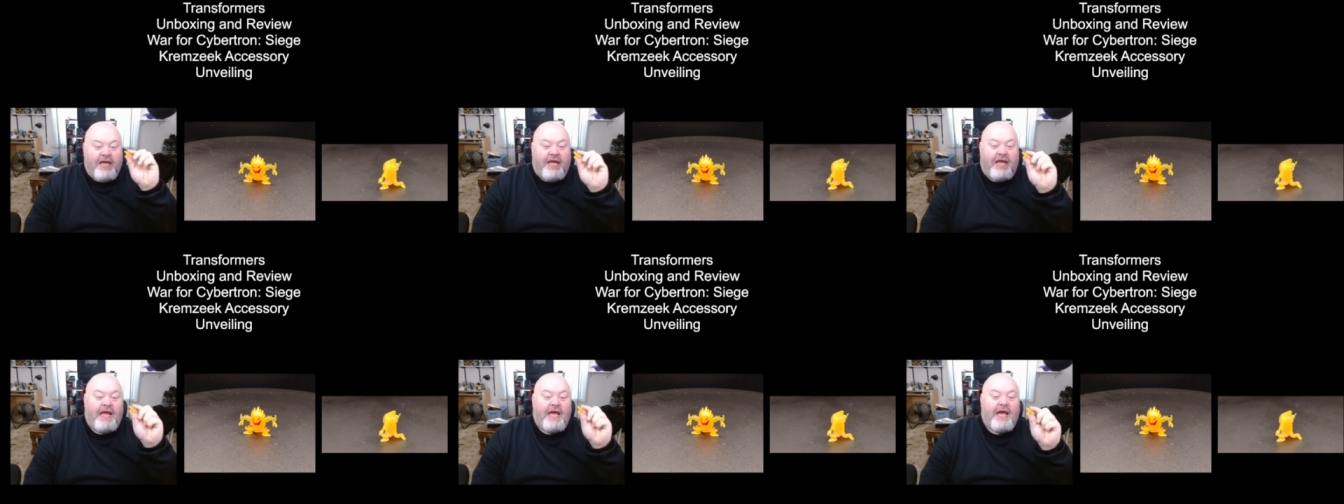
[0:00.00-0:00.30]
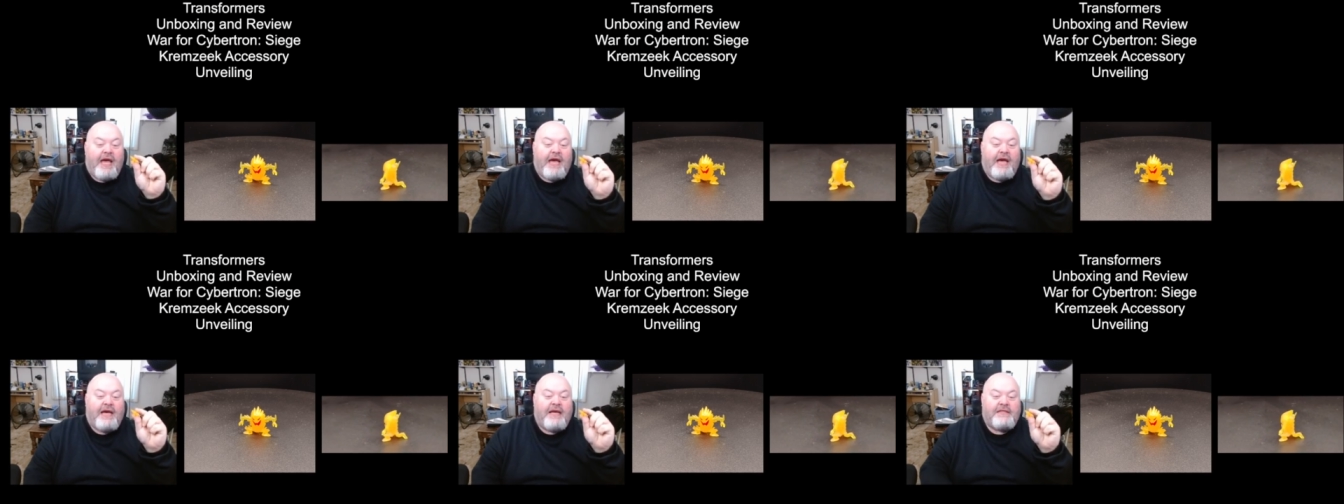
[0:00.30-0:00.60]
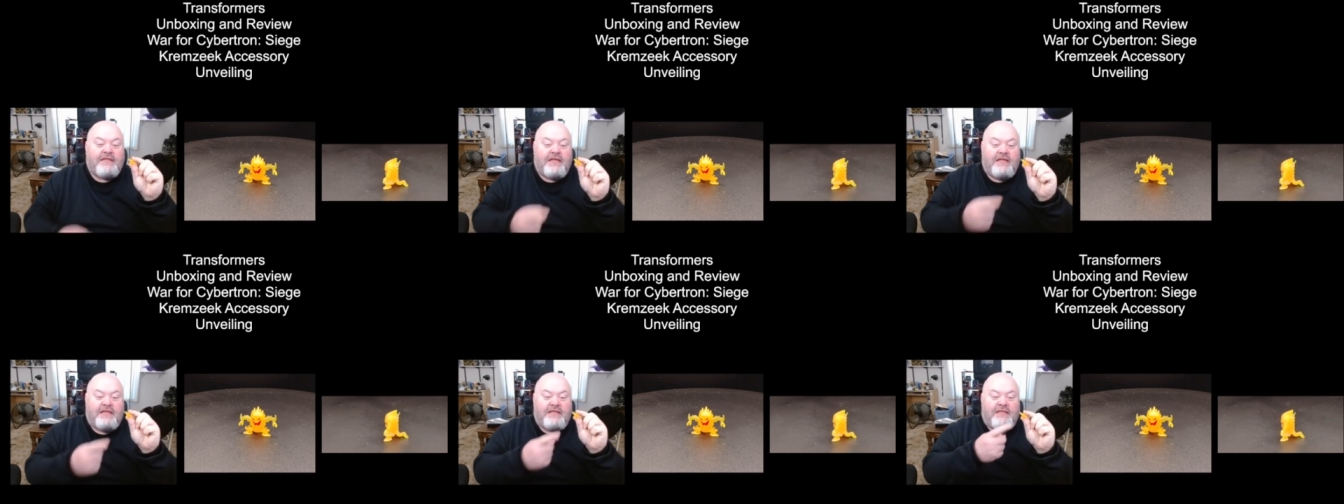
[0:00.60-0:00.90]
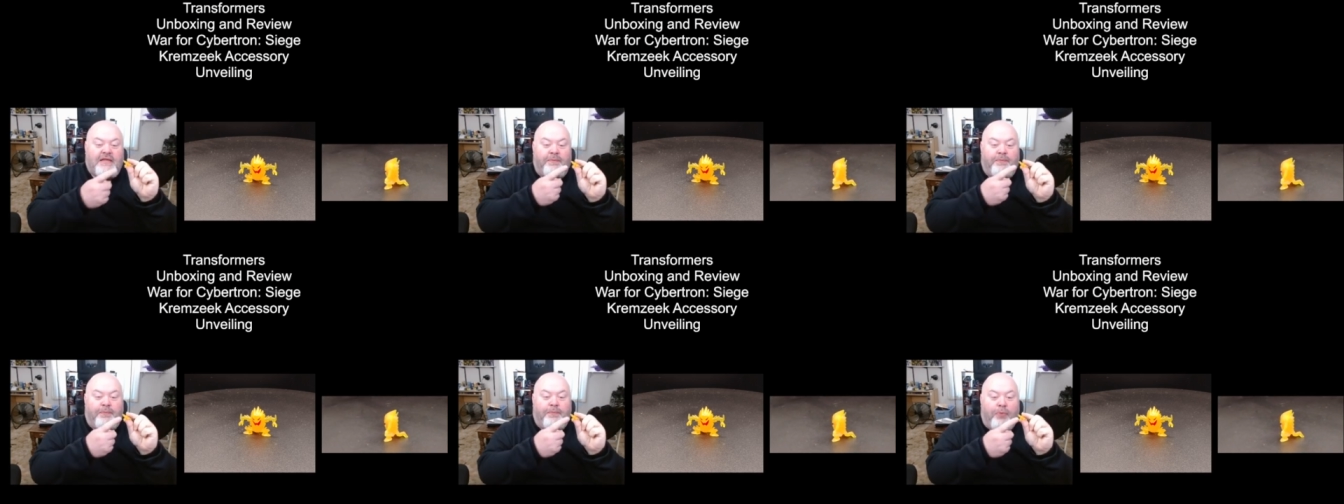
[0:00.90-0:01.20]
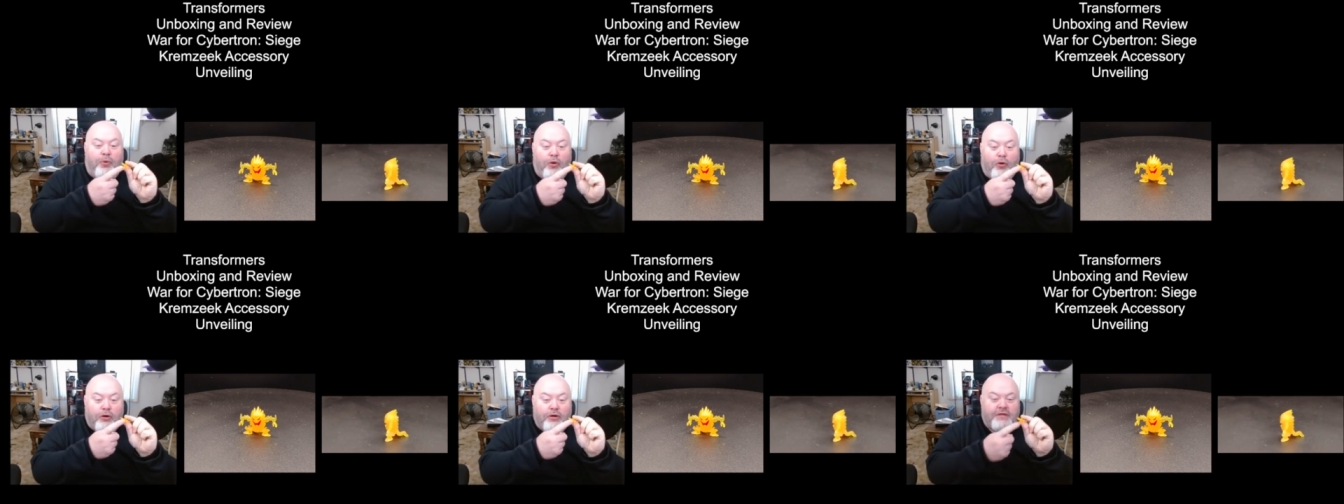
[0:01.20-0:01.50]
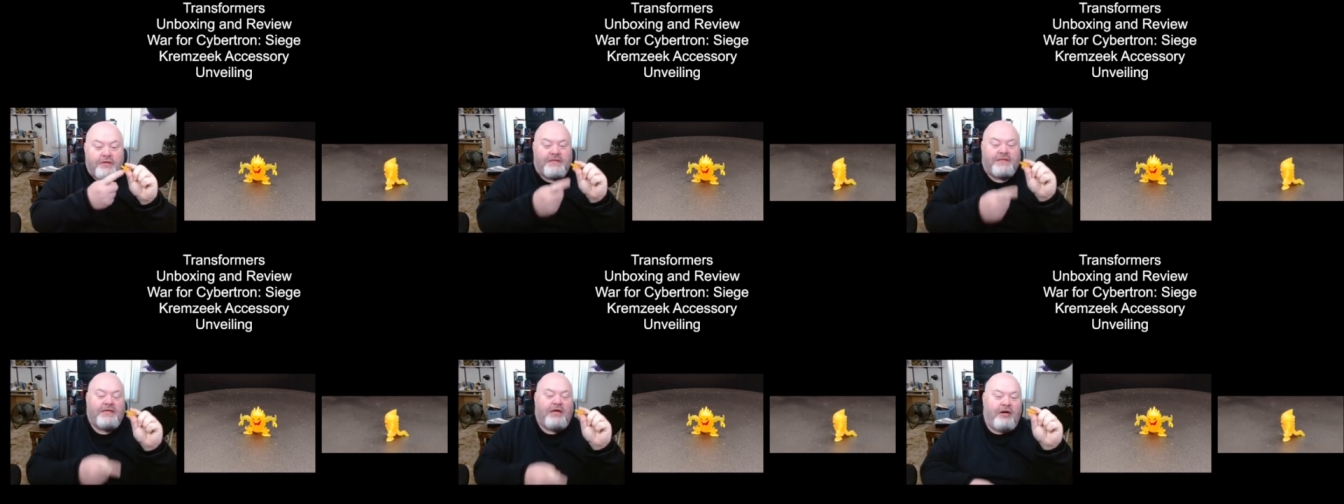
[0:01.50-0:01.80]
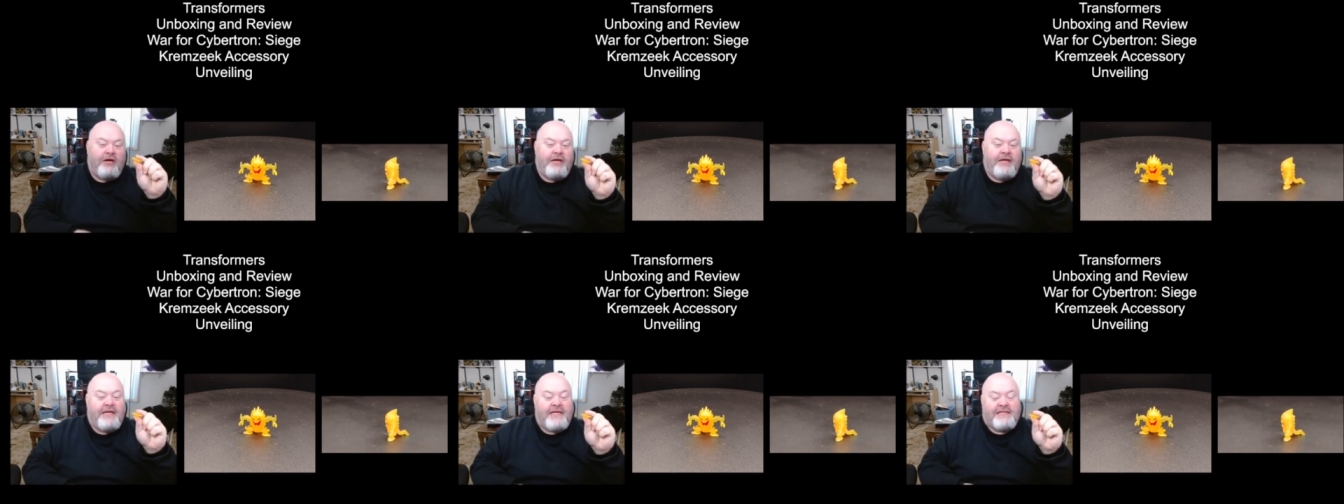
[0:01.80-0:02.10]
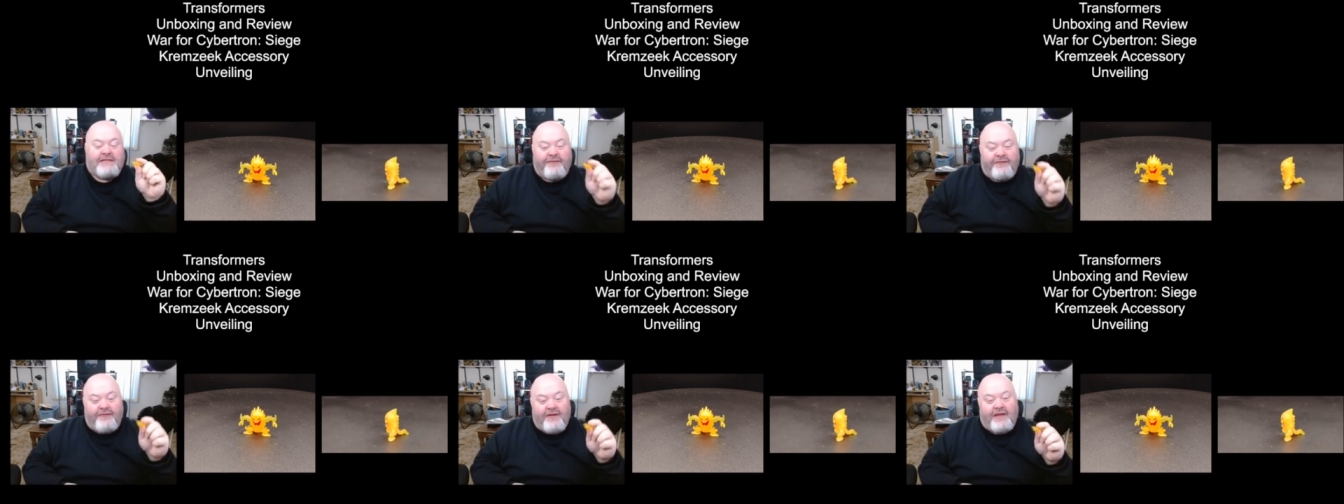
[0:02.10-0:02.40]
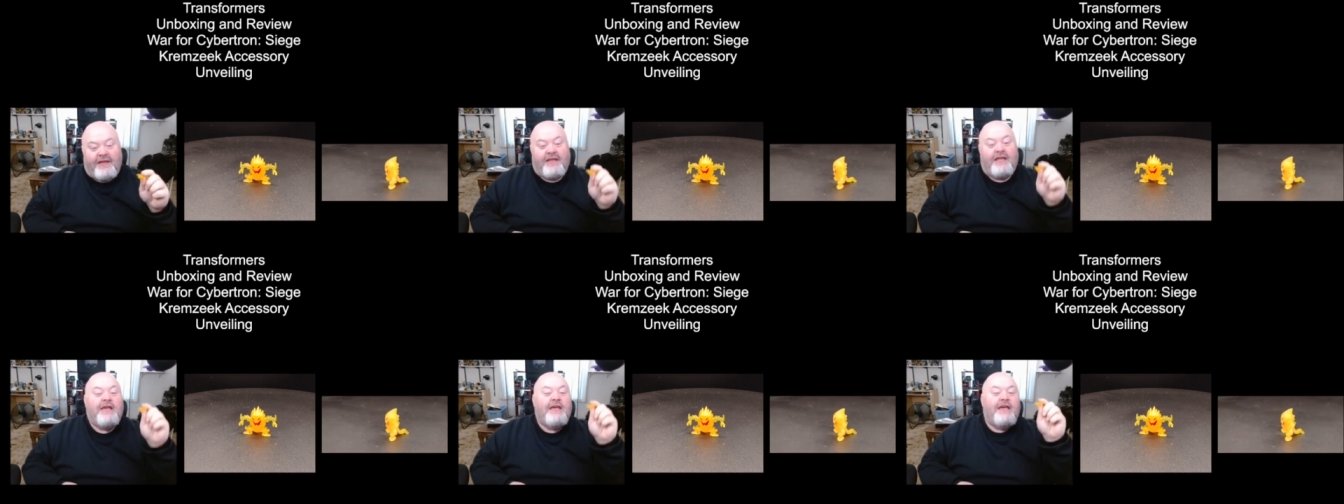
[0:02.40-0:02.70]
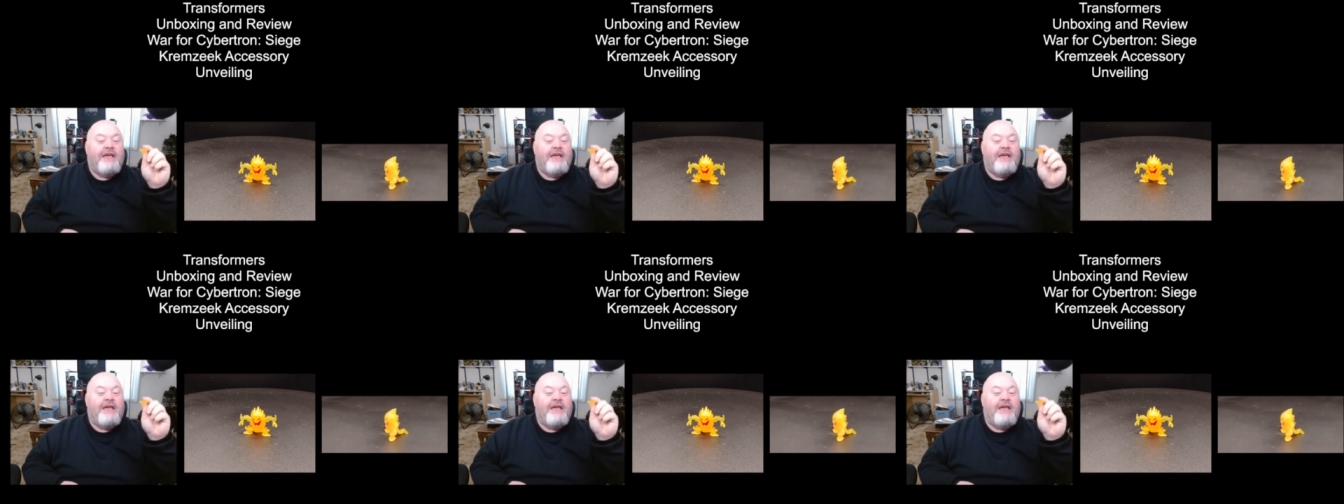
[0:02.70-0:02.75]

he has some ports on his feet